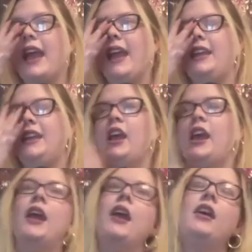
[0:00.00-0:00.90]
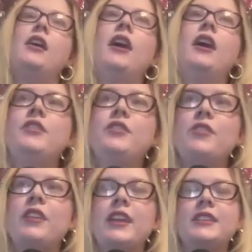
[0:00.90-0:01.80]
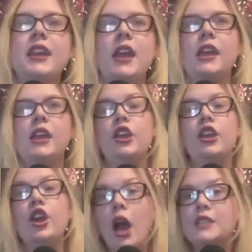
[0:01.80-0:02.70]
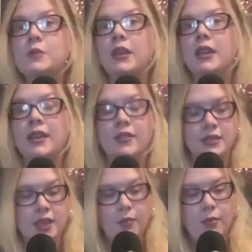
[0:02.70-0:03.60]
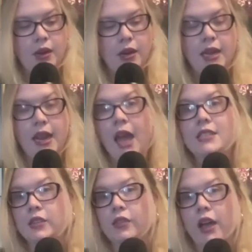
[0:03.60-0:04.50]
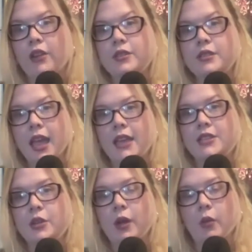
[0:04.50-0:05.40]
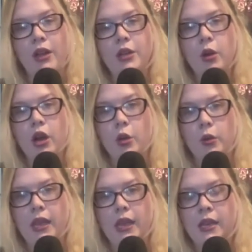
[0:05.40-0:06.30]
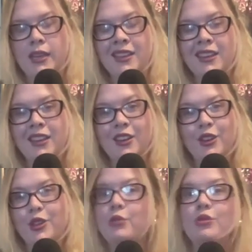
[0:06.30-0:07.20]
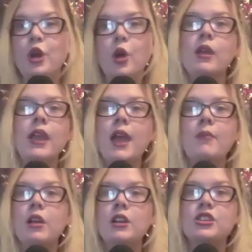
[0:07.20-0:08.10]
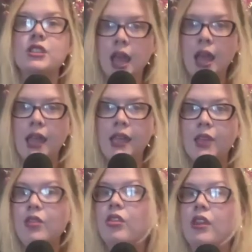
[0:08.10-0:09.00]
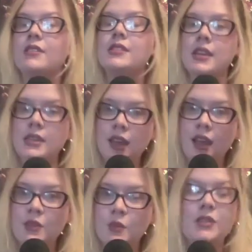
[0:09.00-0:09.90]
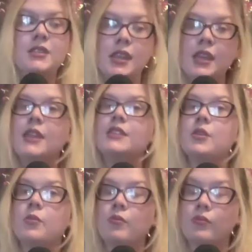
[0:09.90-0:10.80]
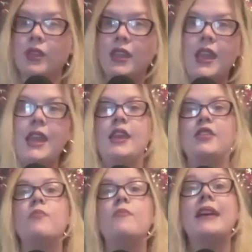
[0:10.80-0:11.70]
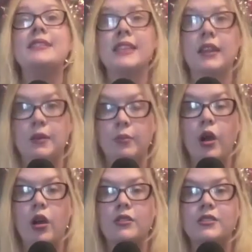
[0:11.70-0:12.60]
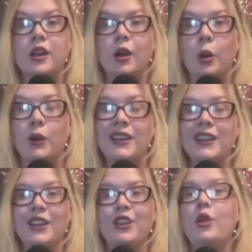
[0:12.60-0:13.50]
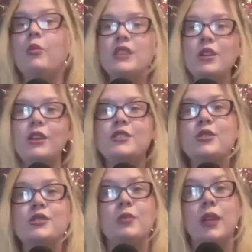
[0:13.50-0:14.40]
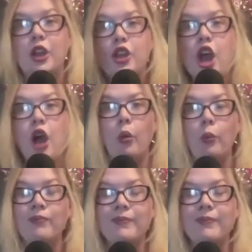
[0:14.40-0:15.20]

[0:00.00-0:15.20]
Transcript: And another thing is, like, your husband in this time period has the final say. So, like, while you are a queen, you don't get much say in the things that he does because he is the king, the masculine part. So no one's gonna look at Zeus and be like, no,